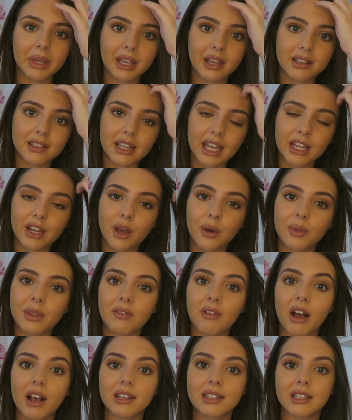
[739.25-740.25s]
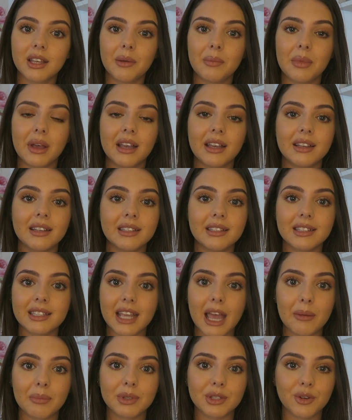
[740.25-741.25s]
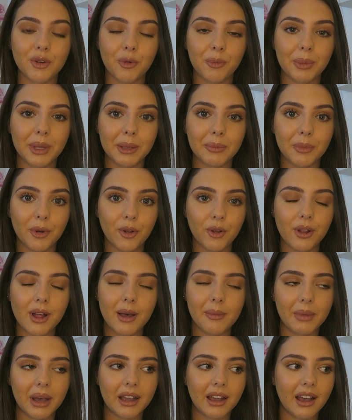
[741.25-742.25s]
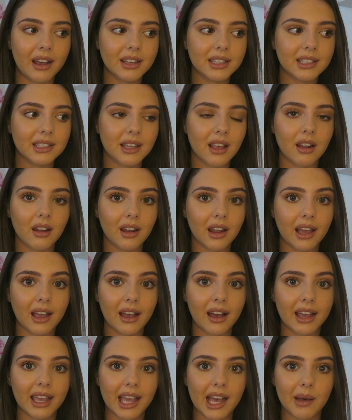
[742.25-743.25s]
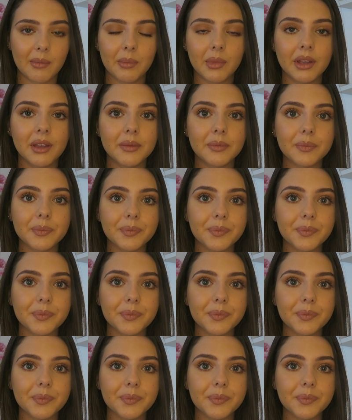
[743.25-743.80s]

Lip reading: because I know there are some skeptical people among us, like I am.